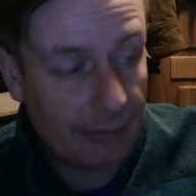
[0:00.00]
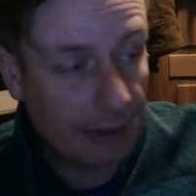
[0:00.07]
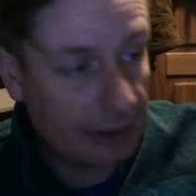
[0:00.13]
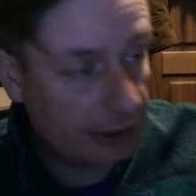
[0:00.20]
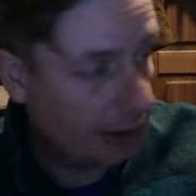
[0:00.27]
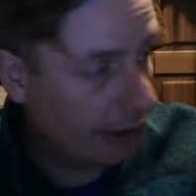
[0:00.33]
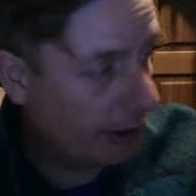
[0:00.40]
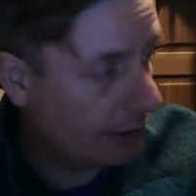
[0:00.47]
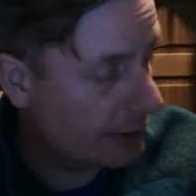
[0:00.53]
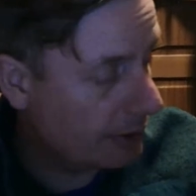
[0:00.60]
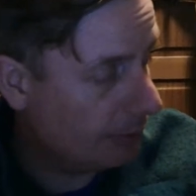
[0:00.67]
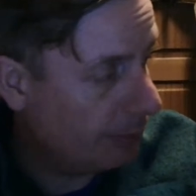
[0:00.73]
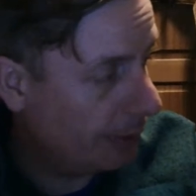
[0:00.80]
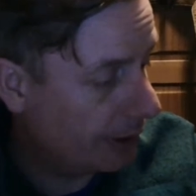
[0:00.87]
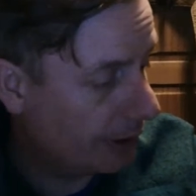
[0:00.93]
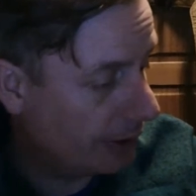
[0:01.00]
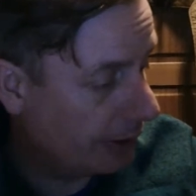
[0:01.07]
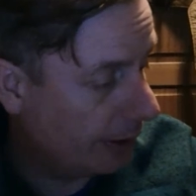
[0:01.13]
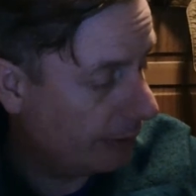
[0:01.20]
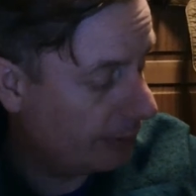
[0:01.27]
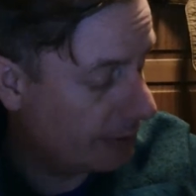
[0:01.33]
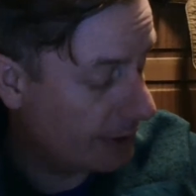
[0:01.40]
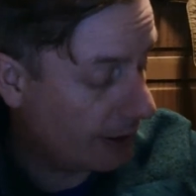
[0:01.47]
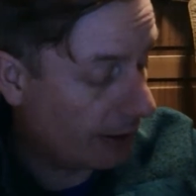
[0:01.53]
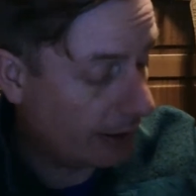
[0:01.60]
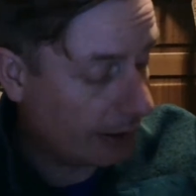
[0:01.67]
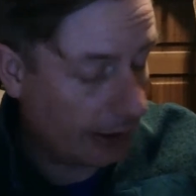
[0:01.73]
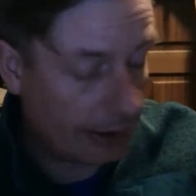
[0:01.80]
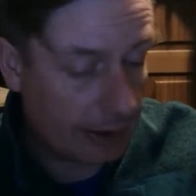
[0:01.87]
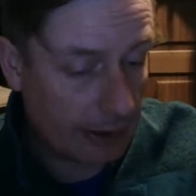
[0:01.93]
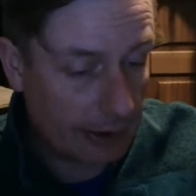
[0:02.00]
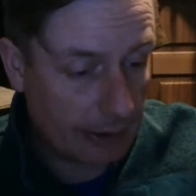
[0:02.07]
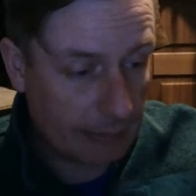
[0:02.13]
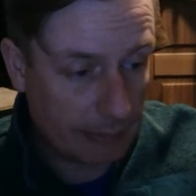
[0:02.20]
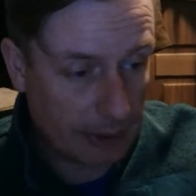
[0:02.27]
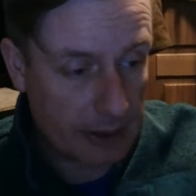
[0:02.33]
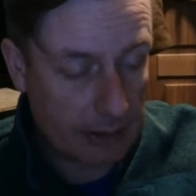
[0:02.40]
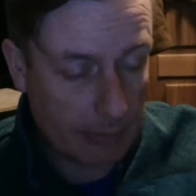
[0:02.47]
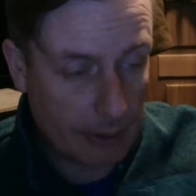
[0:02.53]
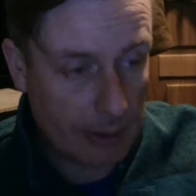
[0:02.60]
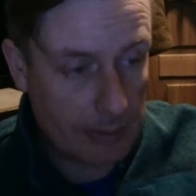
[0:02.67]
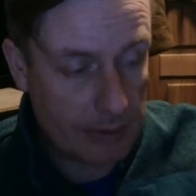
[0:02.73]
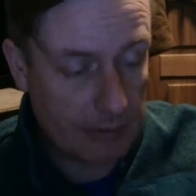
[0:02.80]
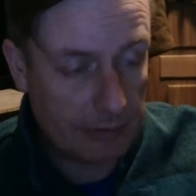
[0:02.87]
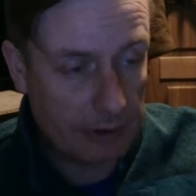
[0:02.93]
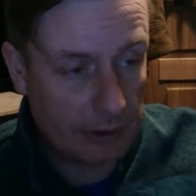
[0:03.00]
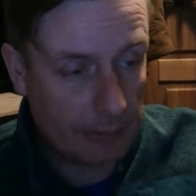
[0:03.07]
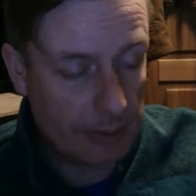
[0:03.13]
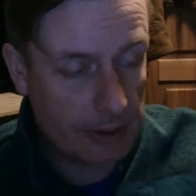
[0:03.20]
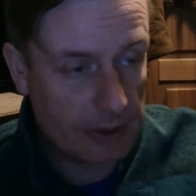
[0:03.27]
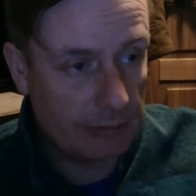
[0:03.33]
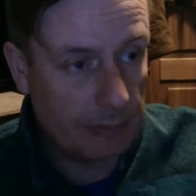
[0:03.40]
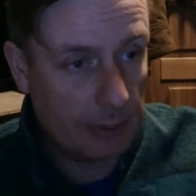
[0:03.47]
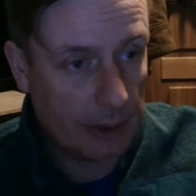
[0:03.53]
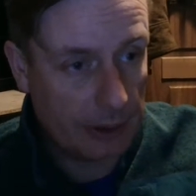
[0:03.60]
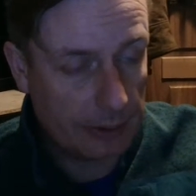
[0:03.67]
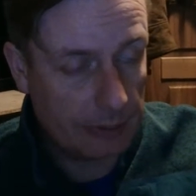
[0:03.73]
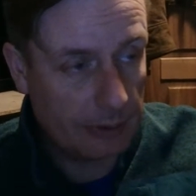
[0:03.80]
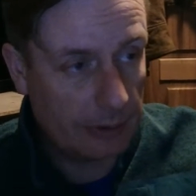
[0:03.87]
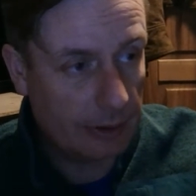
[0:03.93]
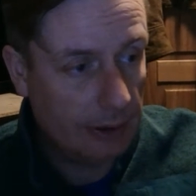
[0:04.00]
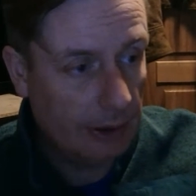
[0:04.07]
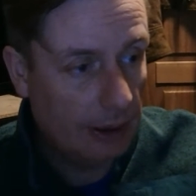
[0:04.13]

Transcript: eventually at some point in time start collecting bits and bobs of German stuff, but I don't.